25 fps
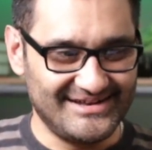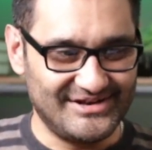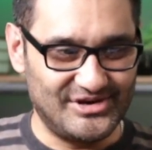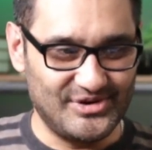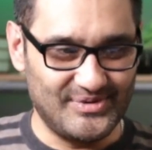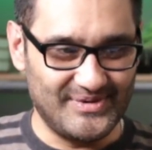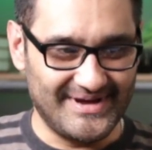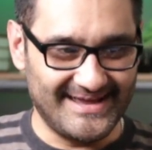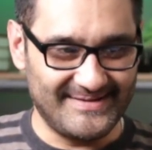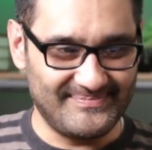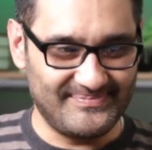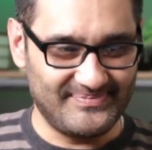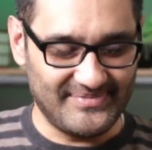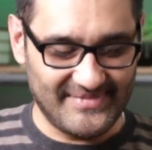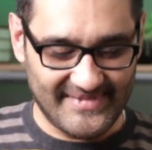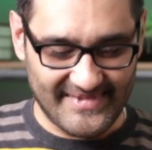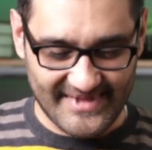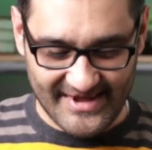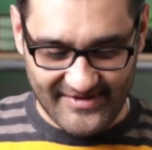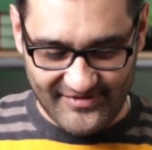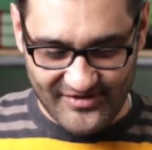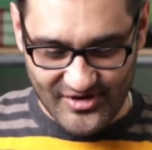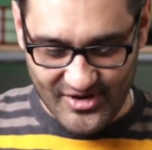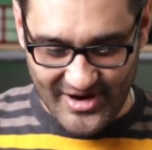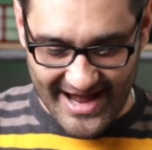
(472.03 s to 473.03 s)
Do it.
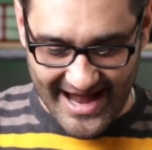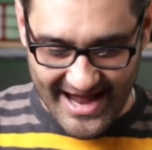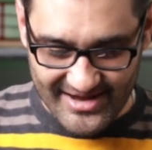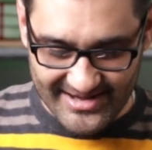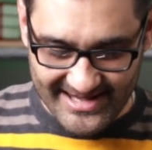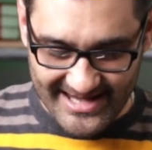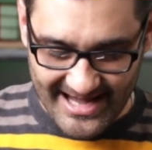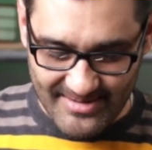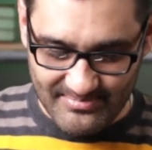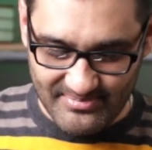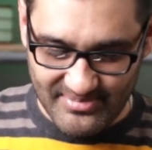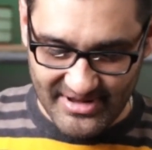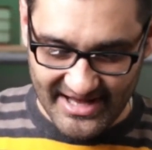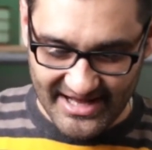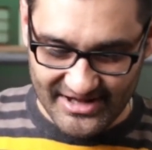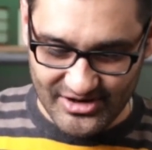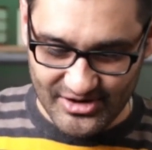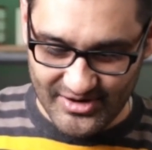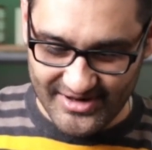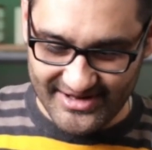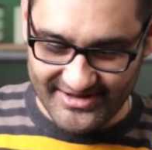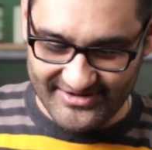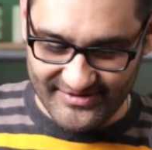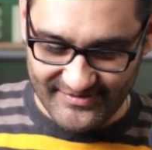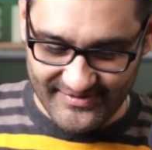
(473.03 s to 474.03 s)
If you're out camping and
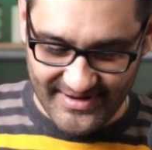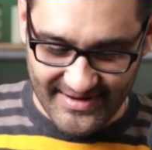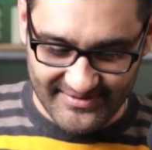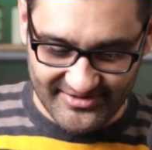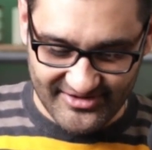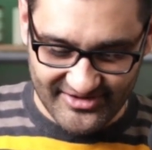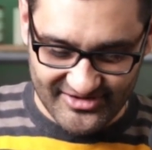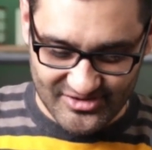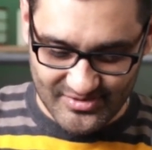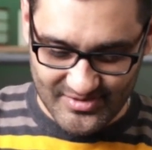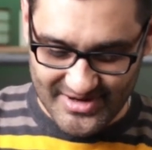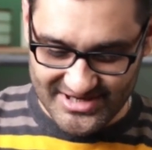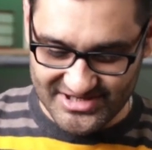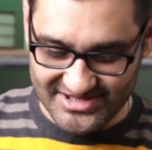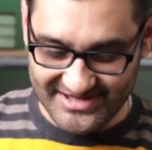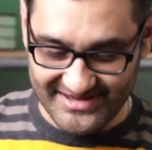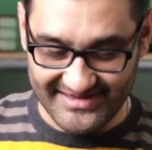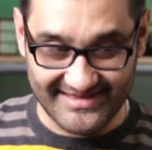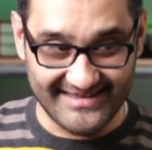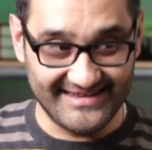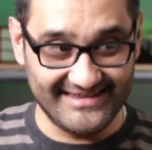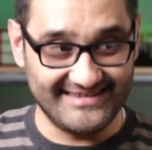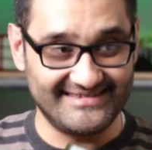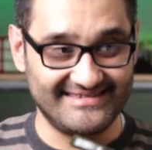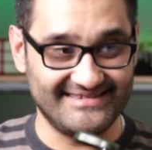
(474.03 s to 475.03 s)
you're in a survival
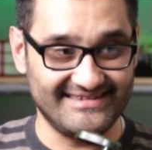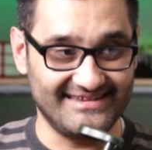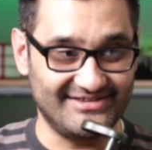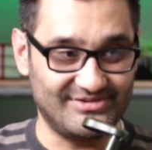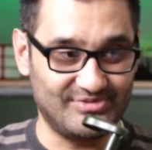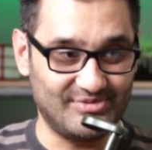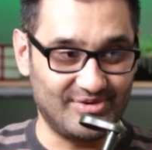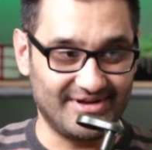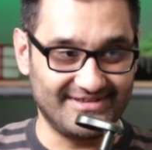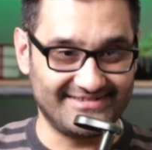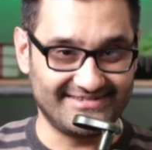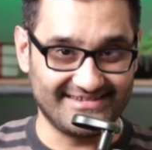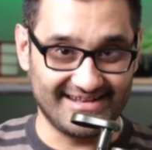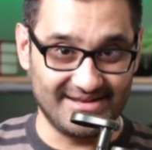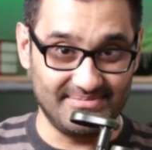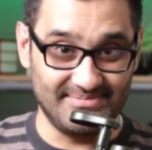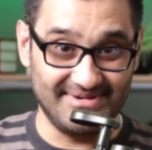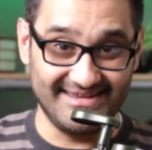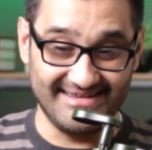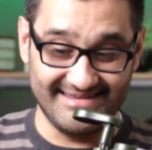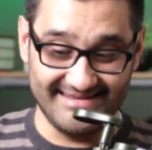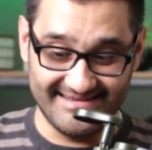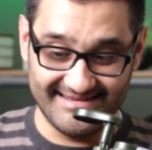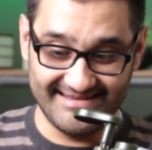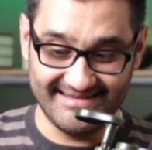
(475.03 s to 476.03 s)
situation, this is what it's going to
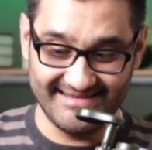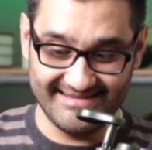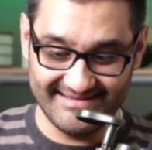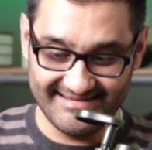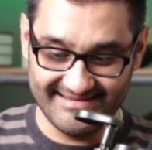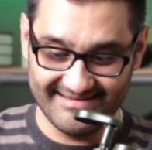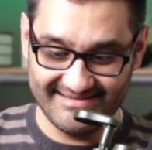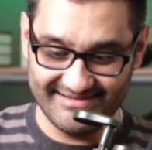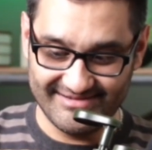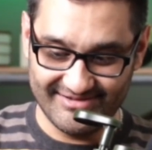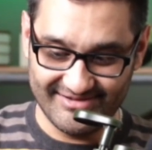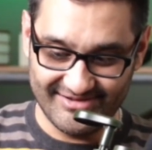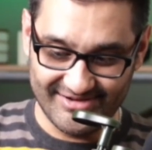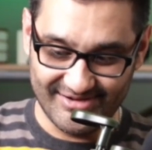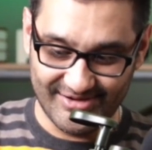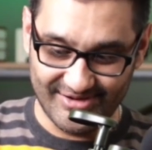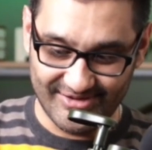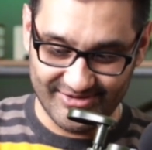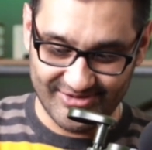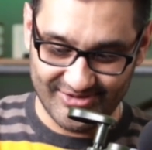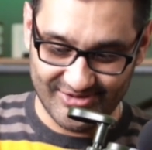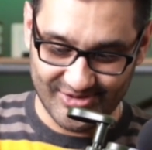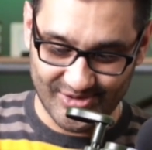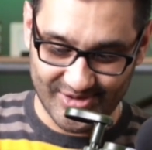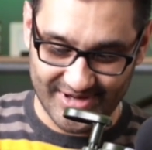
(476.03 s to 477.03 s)
be,
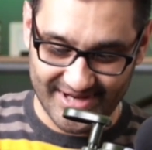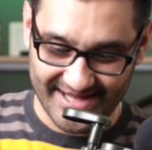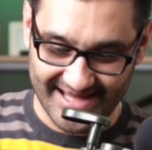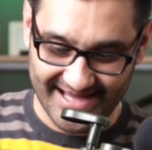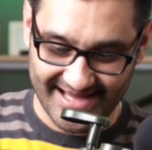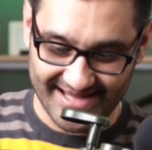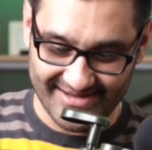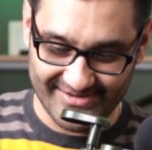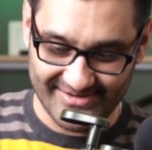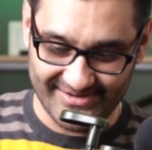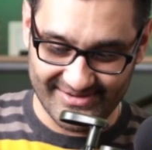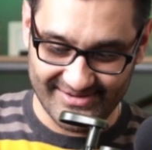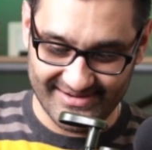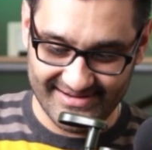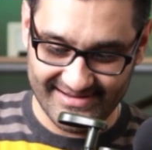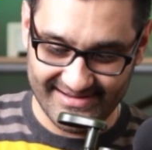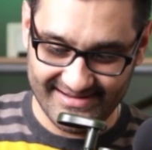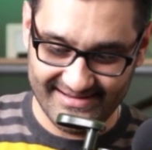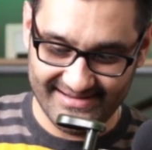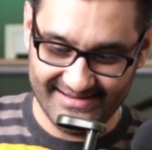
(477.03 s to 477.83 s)
sorting out your